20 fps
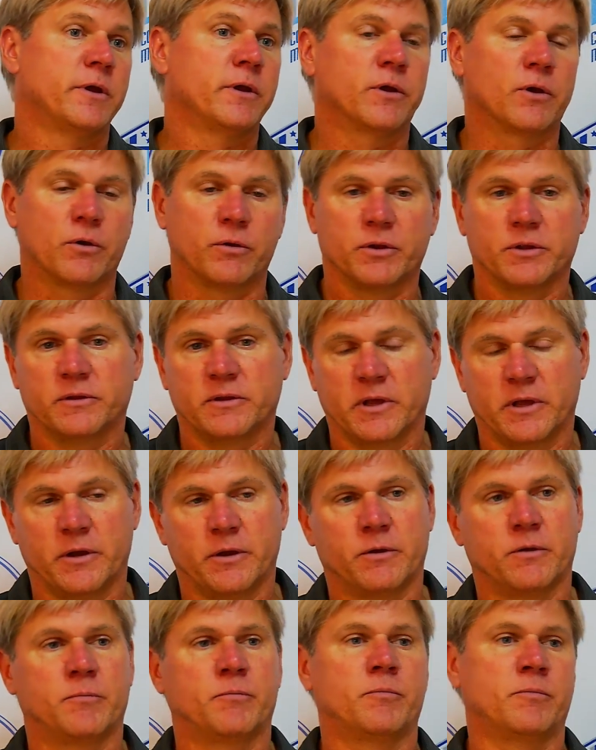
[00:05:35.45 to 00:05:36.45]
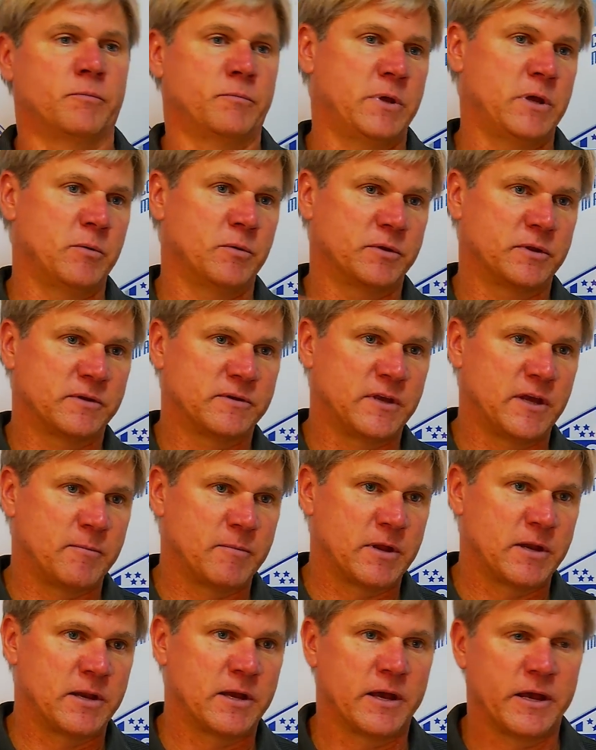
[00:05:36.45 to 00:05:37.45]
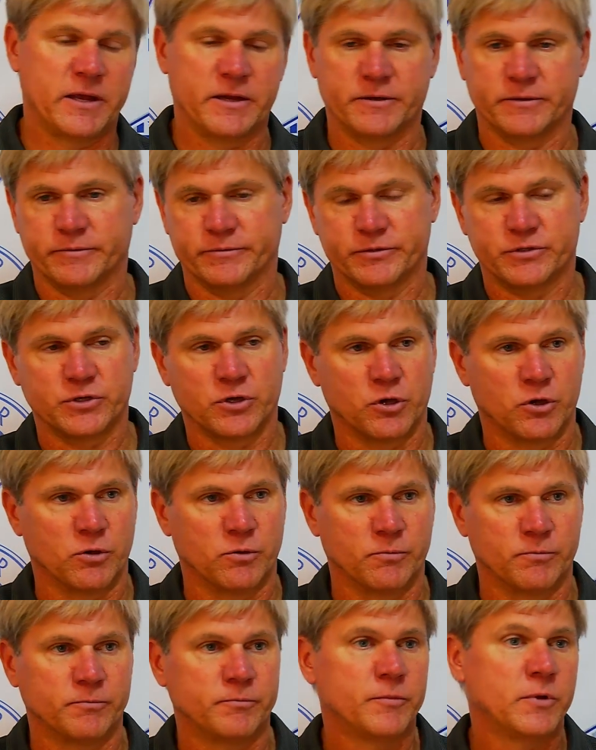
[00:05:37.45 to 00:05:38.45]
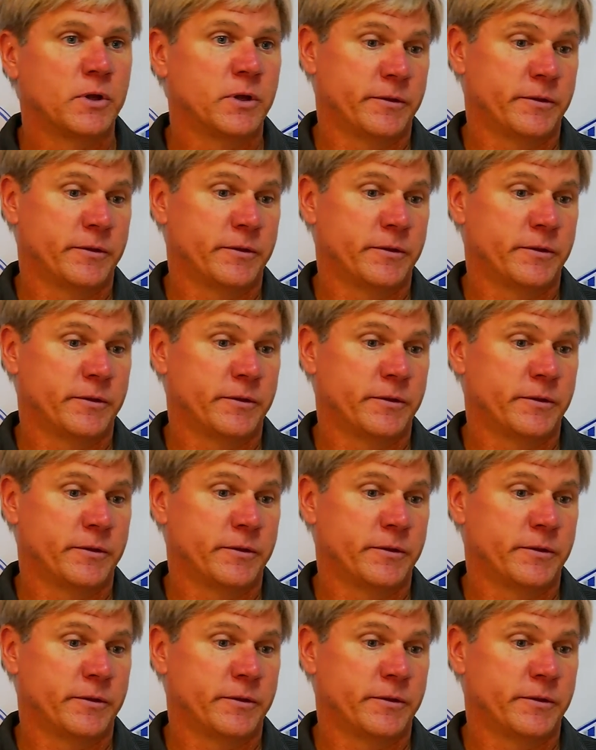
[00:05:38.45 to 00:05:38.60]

go to dinner, meet with the team at night and show them